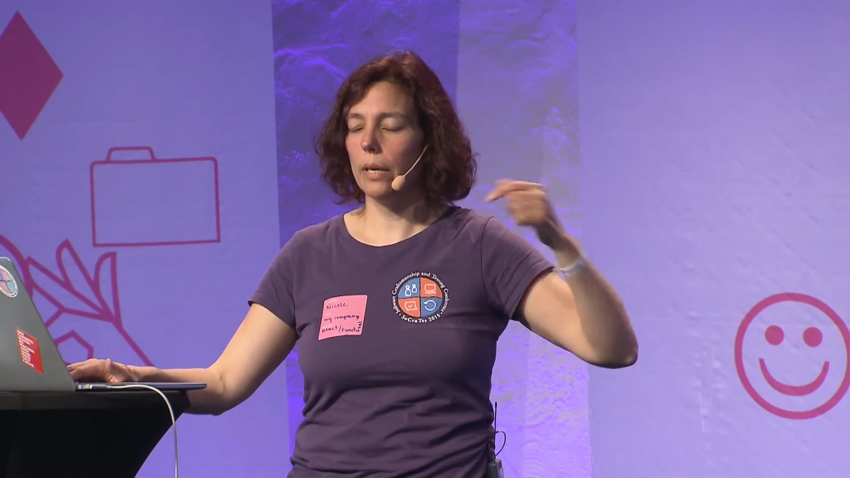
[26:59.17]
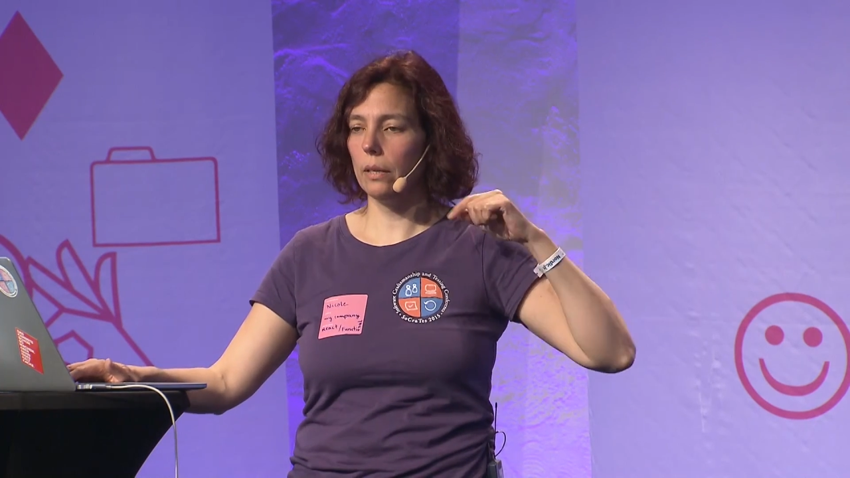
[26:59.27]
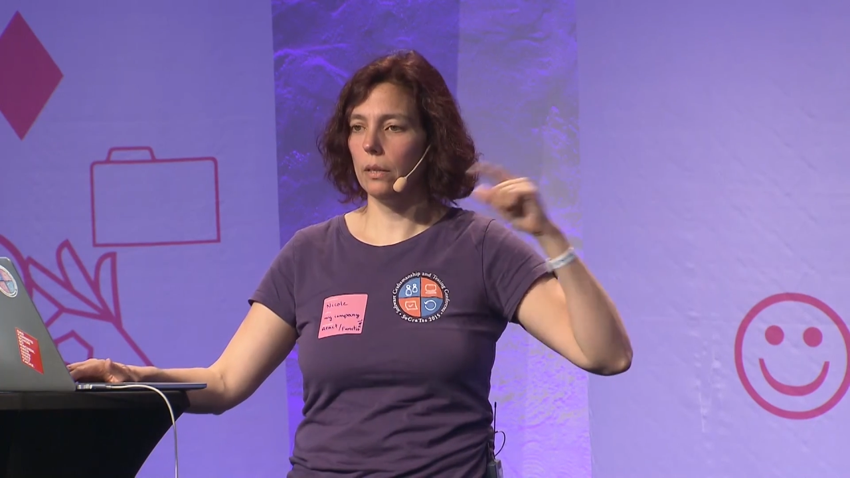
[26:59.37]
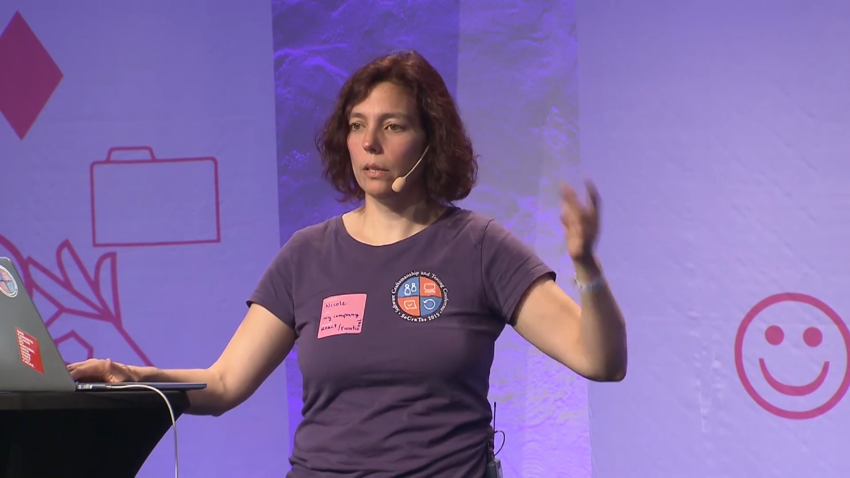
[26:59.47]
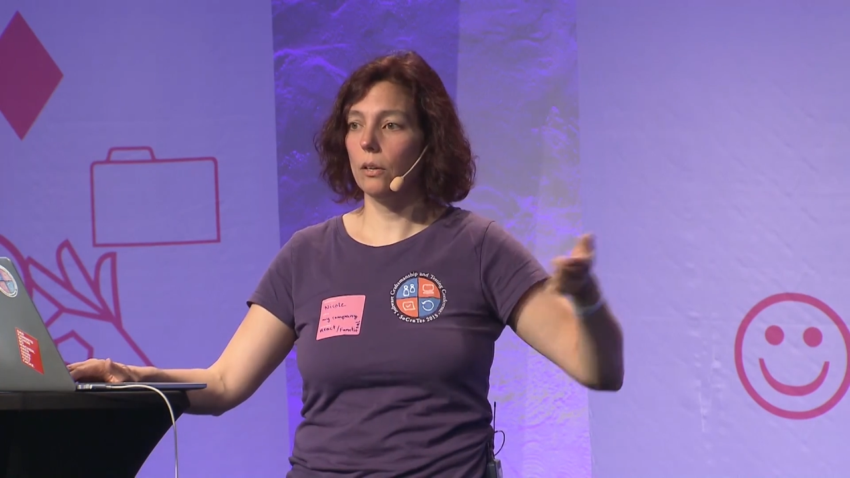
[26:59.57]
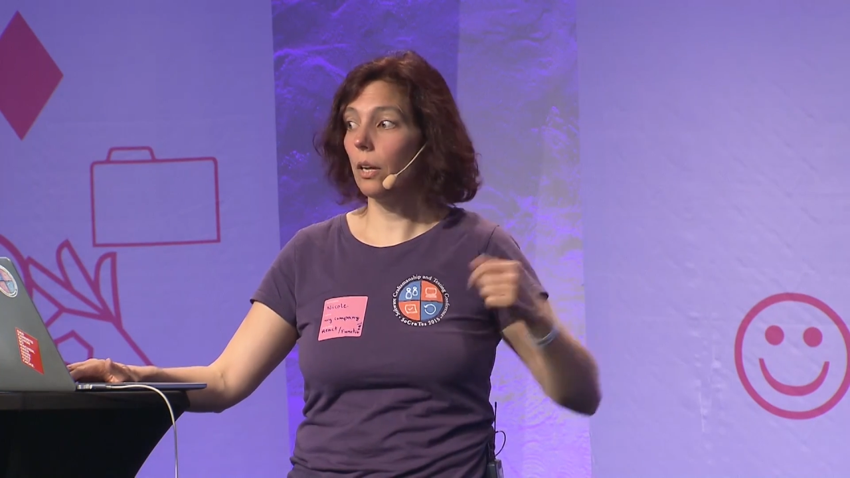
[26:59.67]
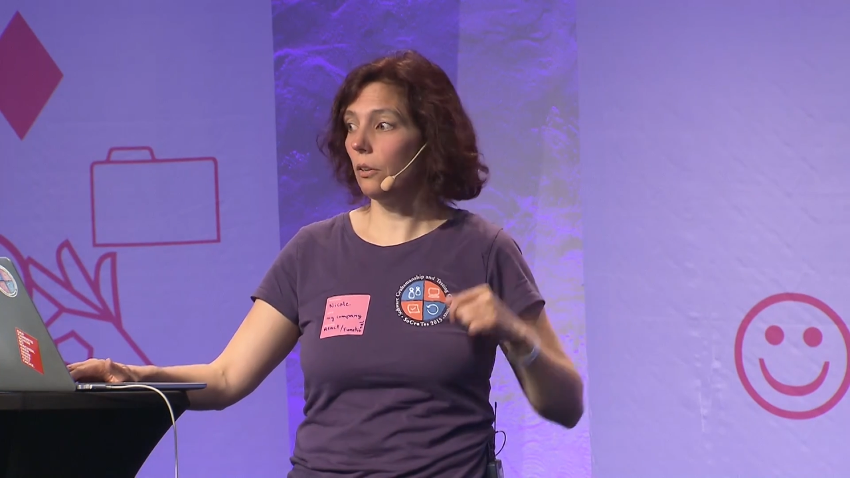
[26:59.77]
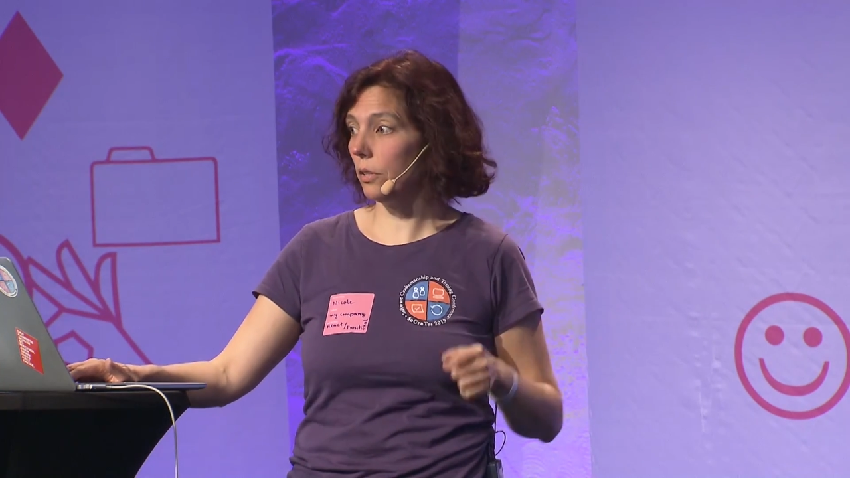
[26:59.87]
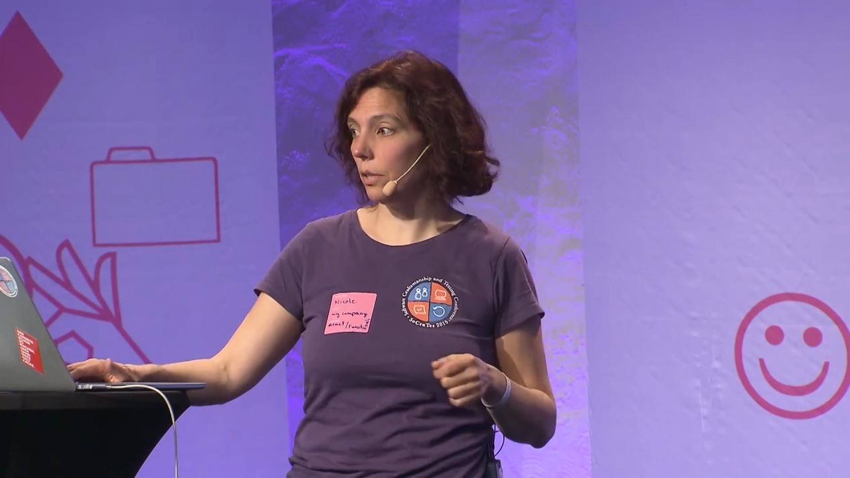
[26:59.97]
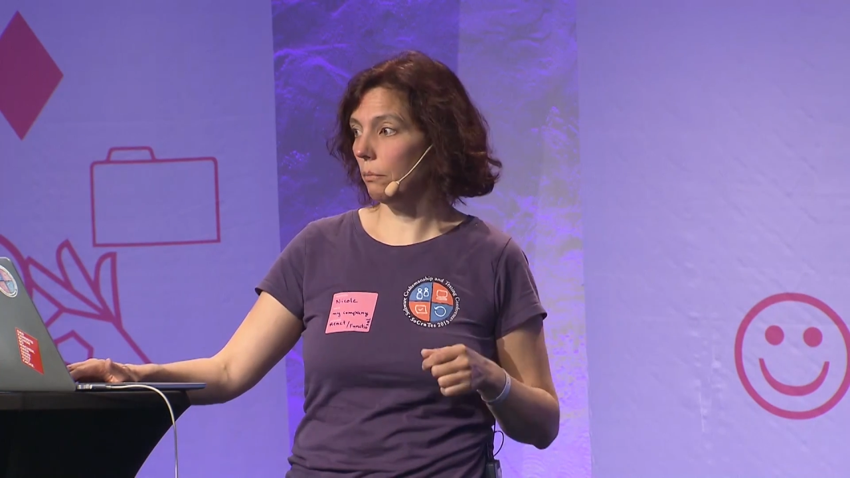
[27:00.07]
and you can
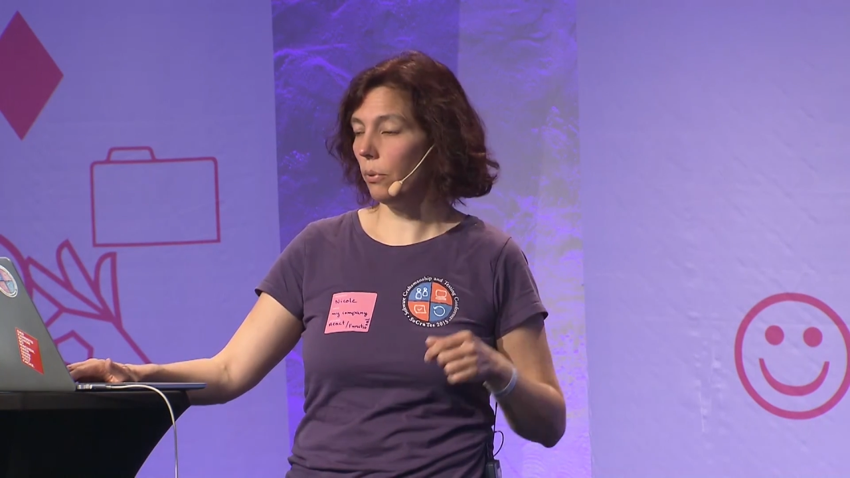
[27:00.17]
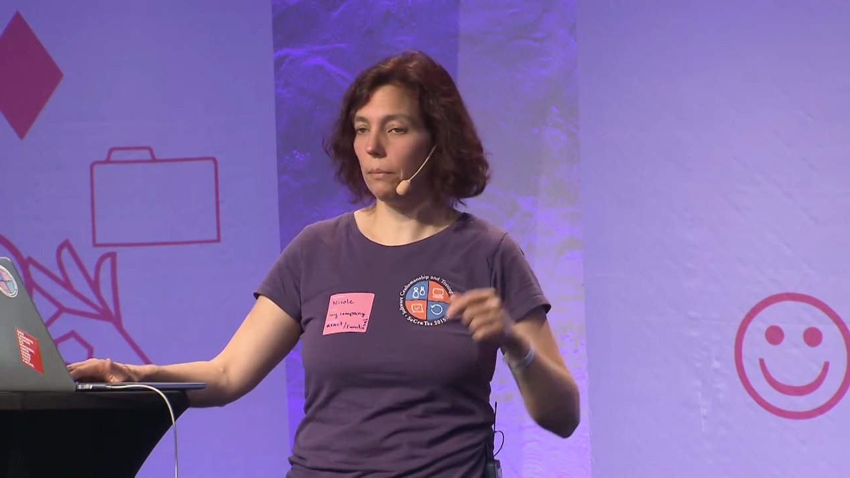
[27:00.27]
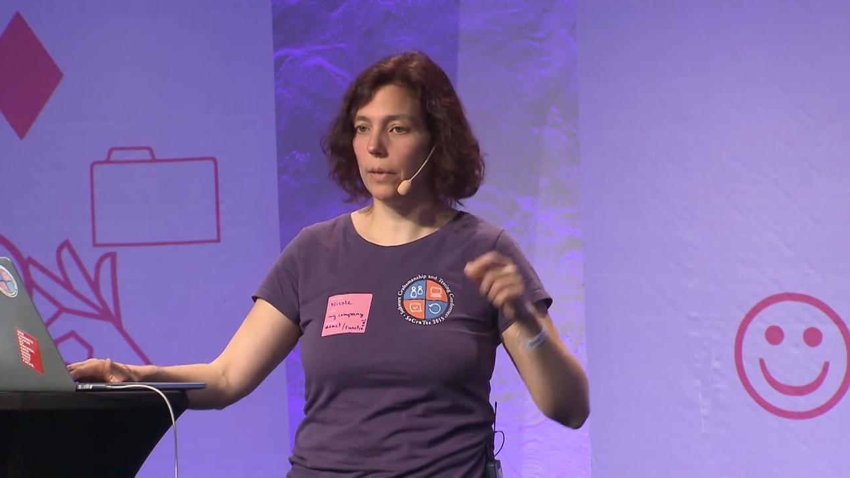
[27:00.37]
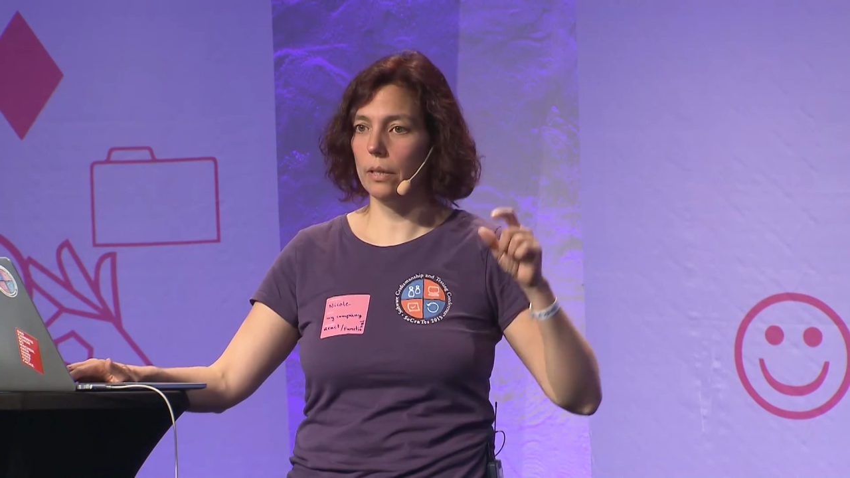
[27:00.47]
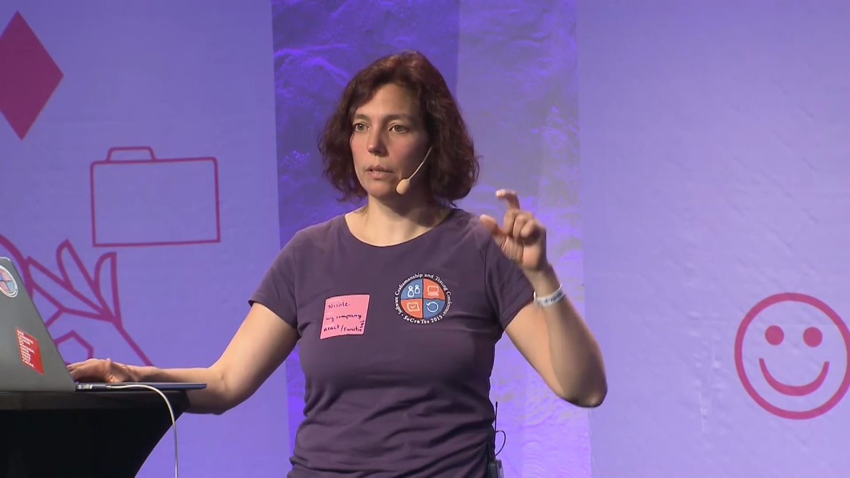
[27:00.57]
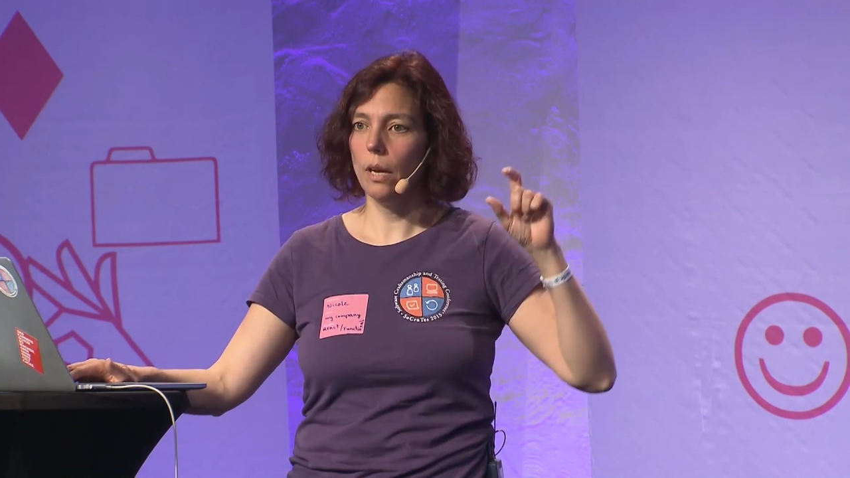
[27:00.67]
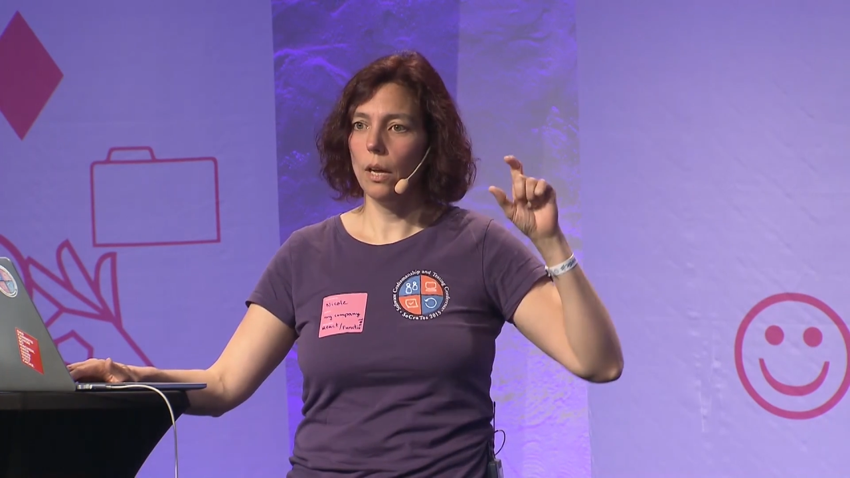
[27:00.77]
also implement